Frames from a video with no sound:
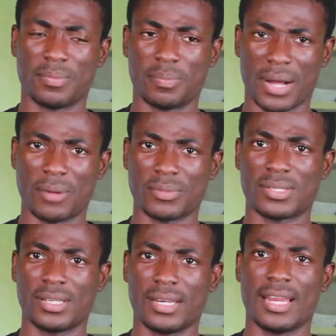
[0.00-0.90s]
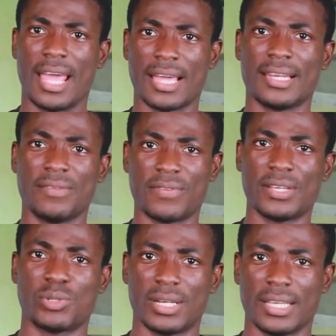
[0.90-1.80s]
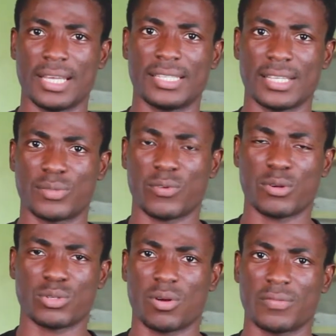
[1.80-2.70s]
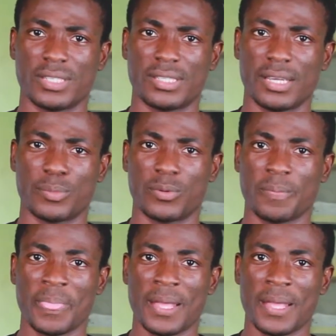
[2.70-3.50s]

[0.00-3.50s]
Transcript: bouncing and eventually it just falls off the table.